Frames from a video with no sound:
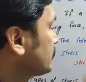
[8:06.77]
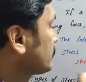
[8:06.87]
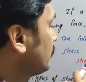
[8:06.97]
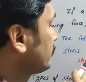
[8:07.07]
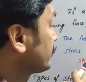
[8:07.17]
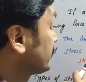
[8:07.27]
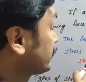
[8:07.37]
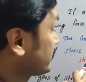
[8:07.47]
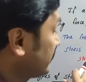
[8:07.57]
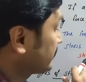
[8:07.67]
So
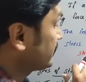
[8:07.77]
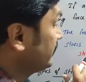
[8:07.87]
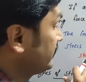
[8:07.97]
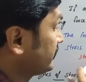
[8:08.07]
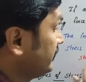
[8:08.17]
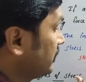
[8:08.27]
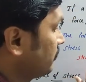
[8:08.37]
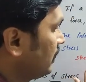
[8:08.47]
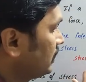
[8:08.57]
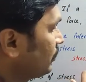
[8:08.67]
the stress is
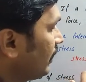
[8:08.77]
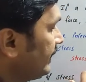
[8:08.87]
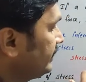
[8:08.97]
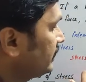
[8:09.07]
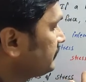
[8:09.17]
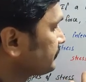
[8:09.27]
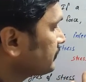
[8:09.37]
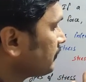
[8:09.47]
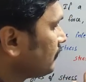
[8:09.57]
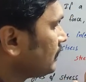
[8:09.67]
equal to either
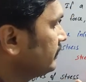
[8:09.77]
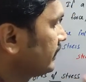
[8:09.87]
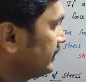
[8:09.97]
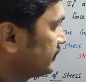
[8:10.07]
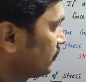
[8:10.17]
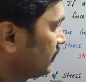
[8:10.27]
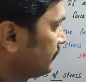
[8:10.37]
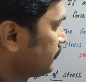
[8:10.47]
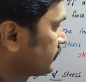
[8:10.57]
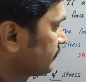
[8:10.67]
the
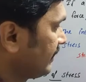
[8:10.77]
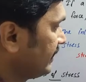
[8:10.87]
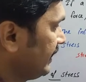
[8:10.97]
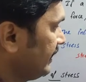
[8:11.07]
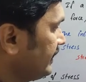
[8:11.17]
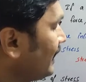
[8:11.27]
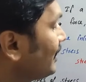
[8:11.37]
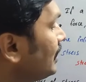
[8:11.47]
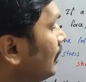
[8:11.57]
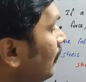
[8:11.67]
restoring force by
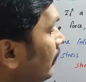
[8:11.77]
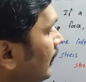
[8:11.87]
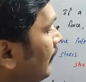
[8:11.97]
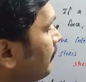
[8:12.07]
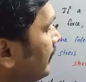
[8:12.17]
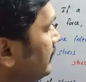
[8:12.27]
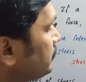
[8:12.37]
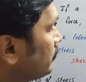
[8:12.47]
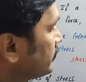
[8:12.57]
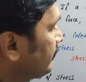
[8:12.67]
area or
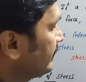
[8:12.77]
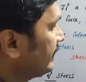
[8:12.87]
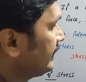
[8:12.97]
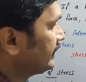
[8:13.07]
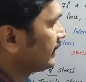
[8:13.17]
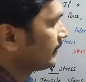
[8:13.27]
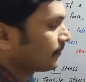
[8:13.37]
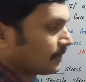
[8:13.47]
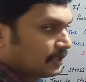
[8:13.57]
applied force by area.